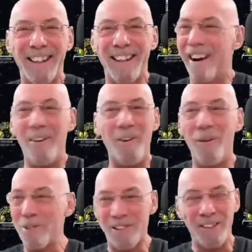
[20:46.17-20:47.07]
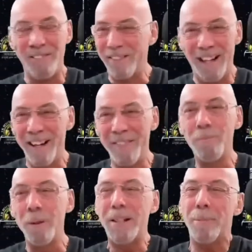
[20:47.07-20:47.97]
Ah, awesome. Can't,
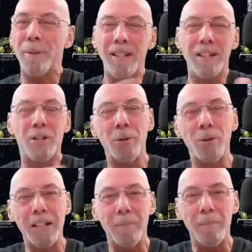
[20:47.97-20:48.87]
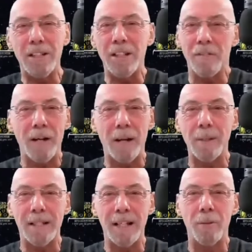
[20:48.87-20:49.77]
but, you, but, surely you're missing your
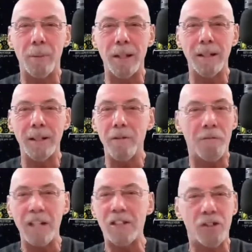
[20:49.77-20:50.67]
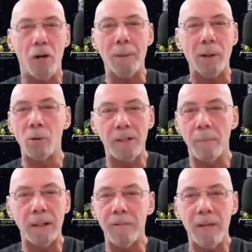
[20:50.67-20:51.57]
family terribly. Are you FaceTiming or
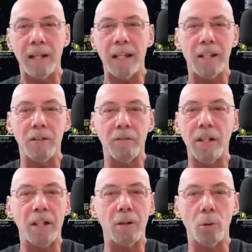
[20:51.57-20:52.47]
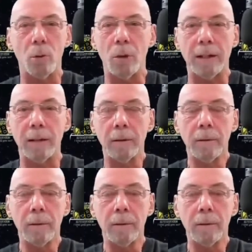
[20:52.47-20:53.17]
something of that nature, video calling? Uh,